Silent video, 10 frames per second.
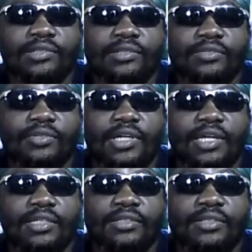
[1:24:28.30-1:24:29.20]

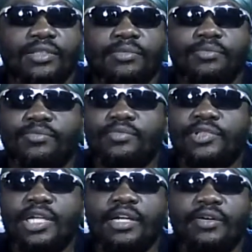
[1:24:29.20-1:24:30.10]
Right. So the
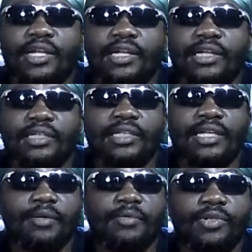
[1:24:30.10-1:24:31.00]
general at the
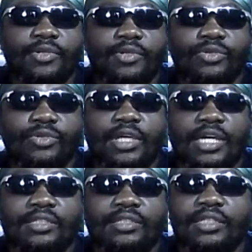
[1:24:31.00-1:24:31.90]
time now,
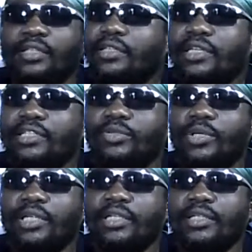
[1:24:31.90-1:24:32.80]
Judah said, guess
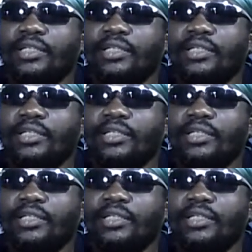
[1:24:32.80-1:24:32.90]
what?